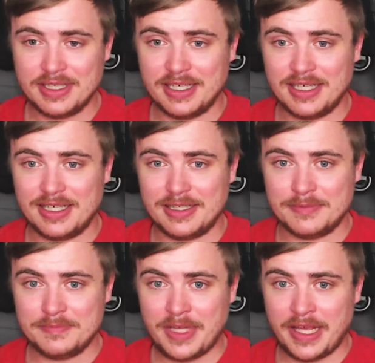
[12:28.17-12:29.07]

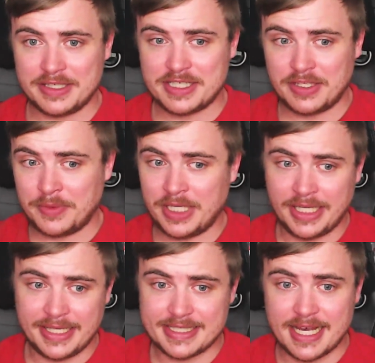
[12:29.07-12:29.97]
Yeah, so the winner
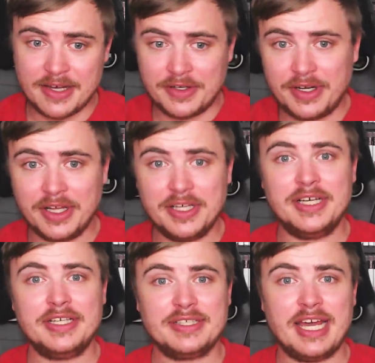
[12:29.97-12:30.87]
gets a
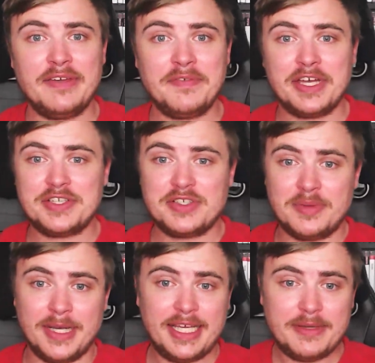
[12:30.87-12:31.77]
$100 game voucher on
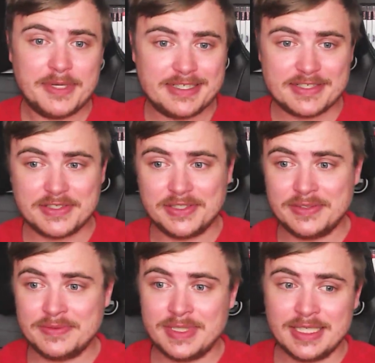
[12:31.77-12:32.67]
my eBay
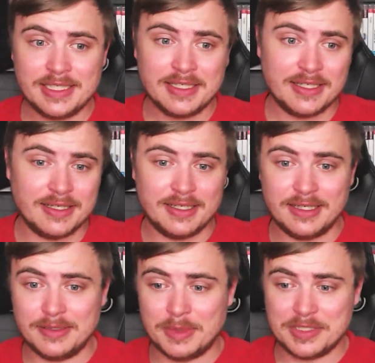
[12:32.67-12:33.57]
store.
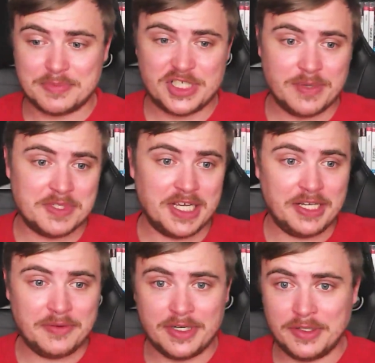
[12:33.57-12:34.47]
I'll ship to
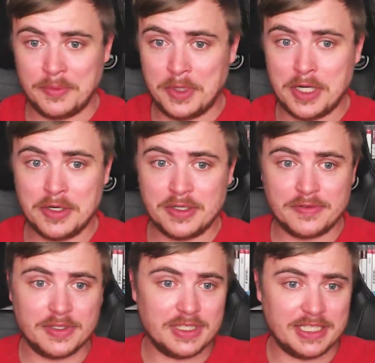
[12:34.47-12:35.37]
anywhere in the world. I've
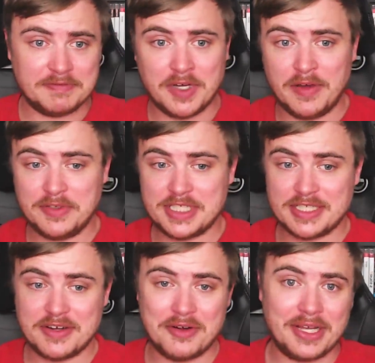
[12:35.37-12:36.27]
got like 500 or
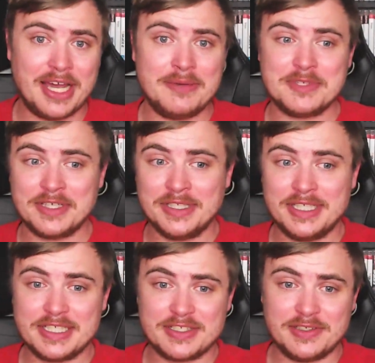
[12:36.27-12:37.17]
600 games on
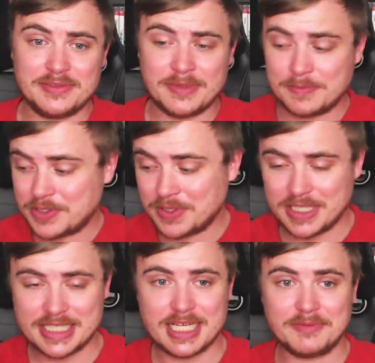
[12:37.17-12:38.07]
there, so I'm sure
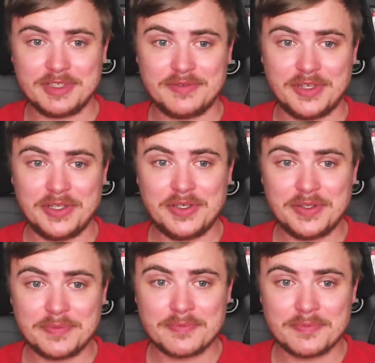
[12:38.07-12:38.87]
there's something for you.